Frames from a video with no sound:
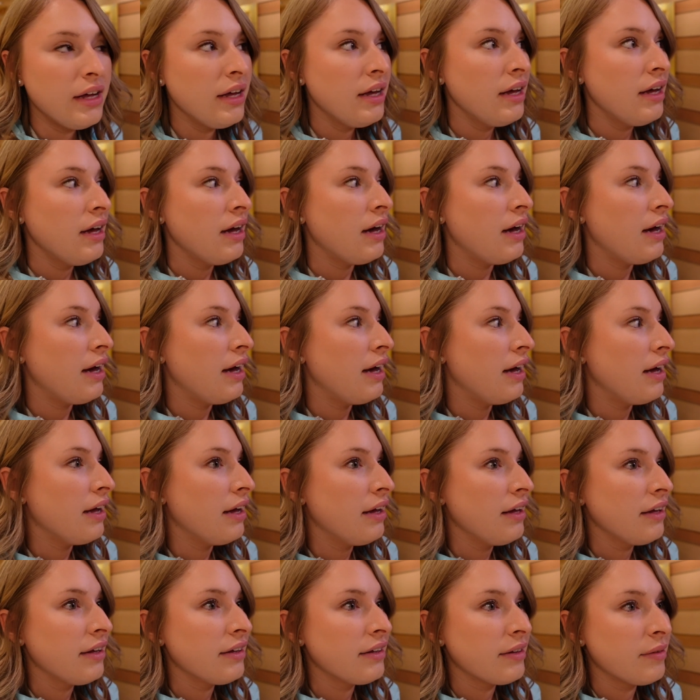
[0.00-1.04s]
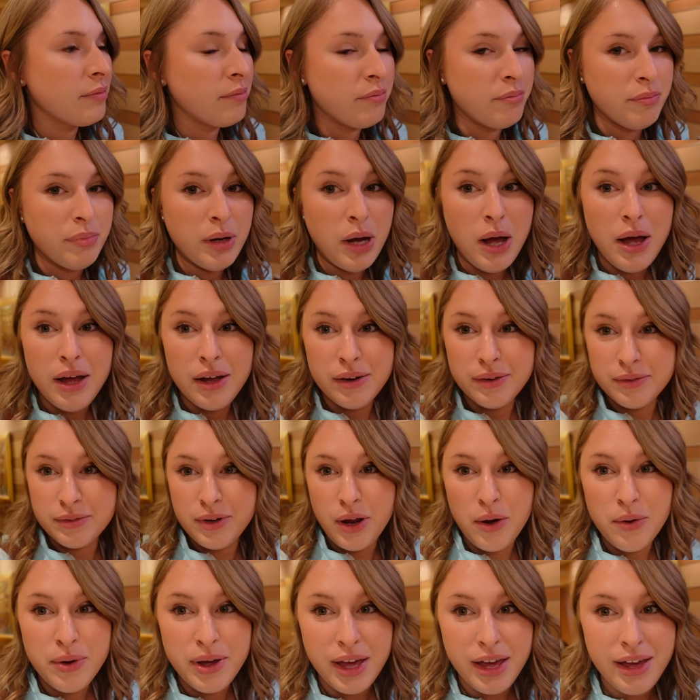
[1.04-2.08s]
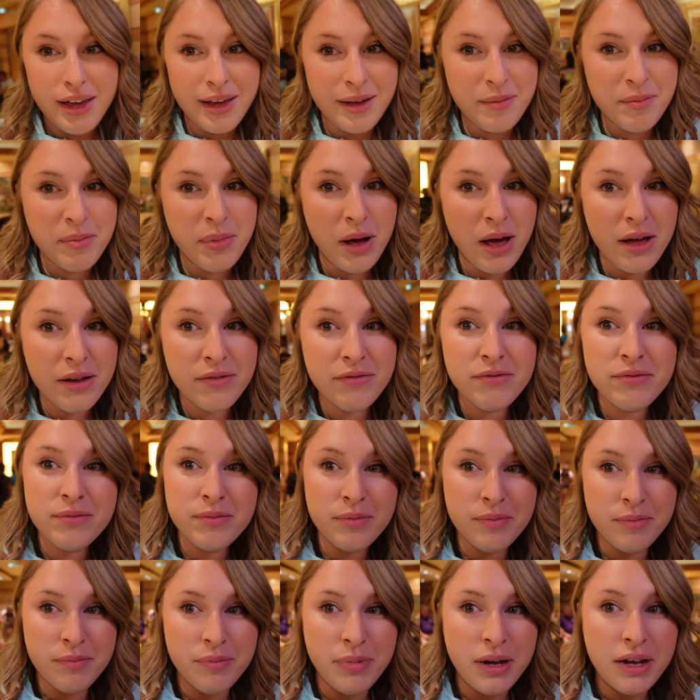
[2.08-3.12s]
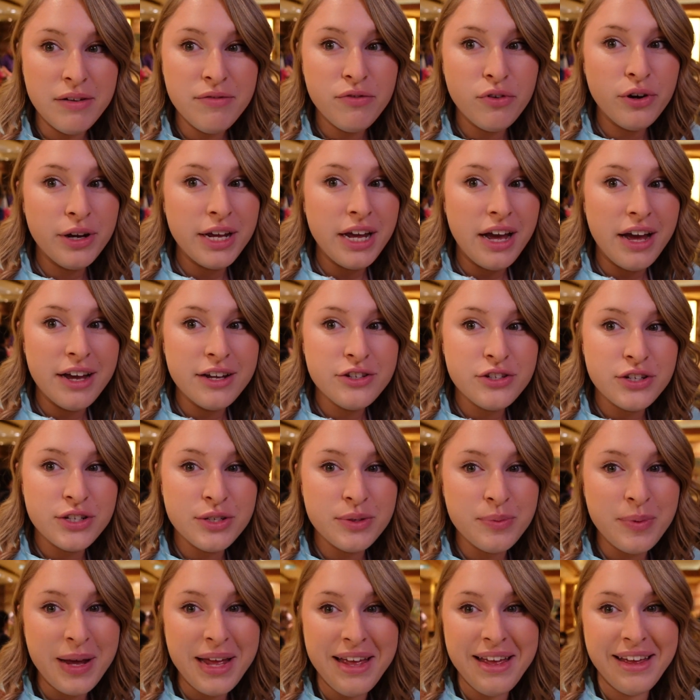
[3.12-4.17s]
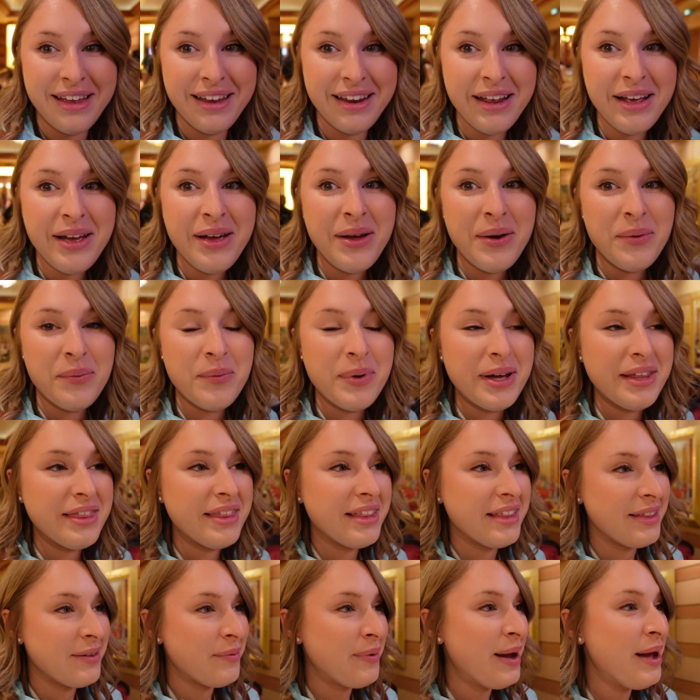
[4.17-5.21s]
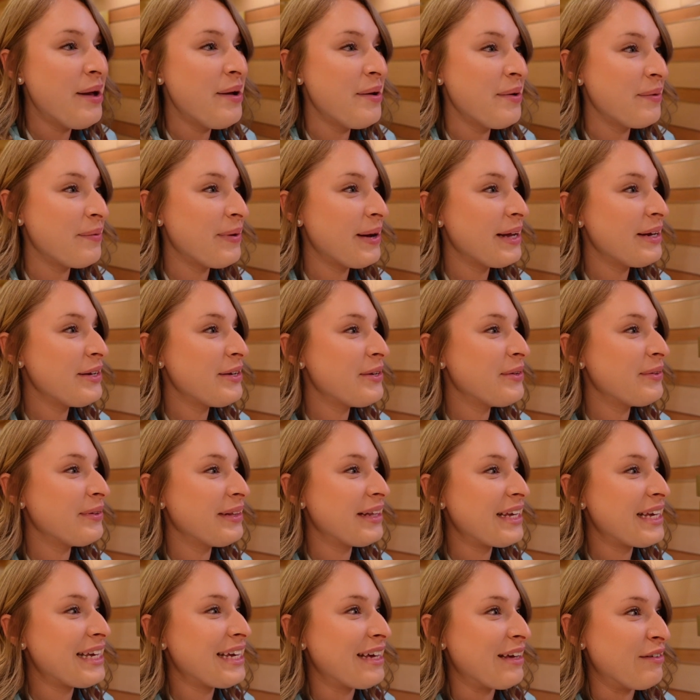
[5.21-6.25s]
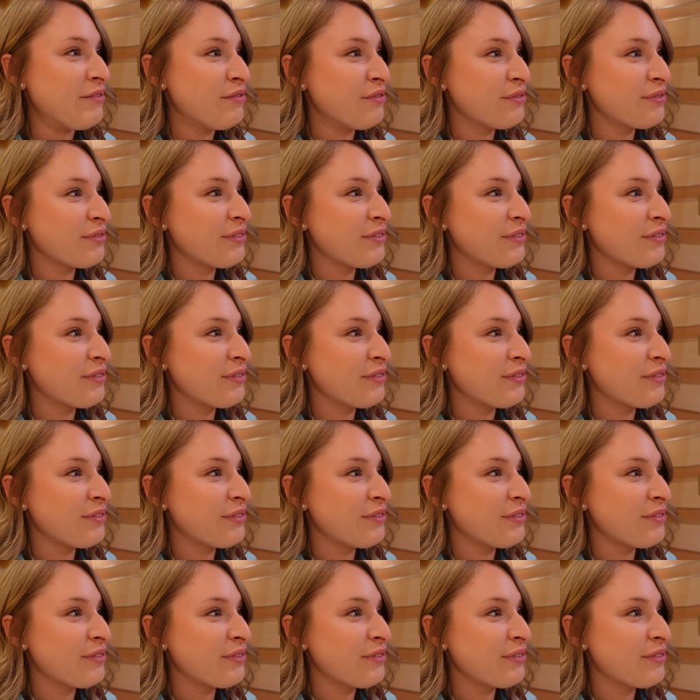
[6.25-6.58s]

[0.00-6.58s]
Bon voyage. Uh, bon, okay, bon, bon voyage is when, when, when you leave